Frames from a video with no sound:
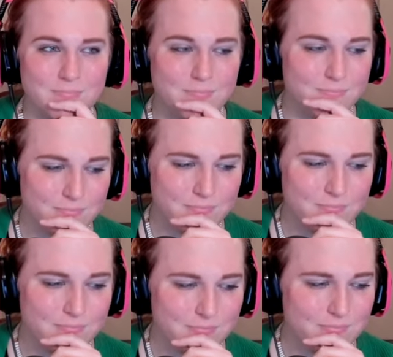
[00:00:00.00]
And
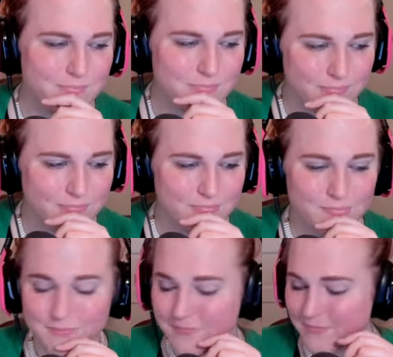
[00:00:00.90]
there's a small part of me
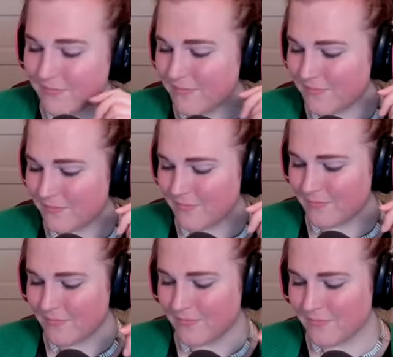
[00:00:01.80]
that goes, oh my
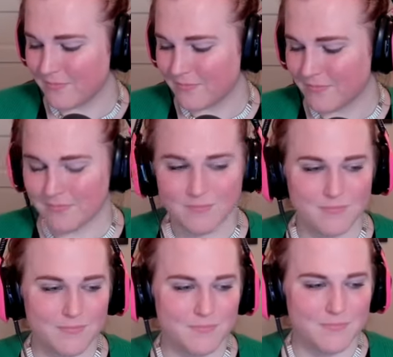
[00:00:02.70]
God,
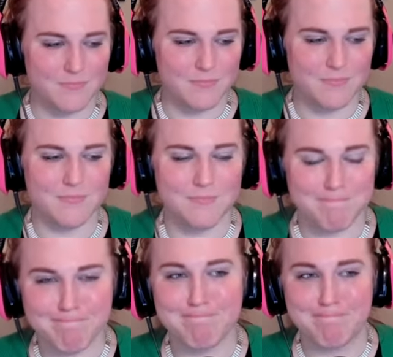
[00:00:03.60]
uh, we need, like,
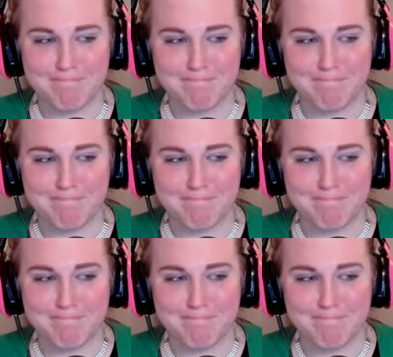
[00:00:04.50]
run.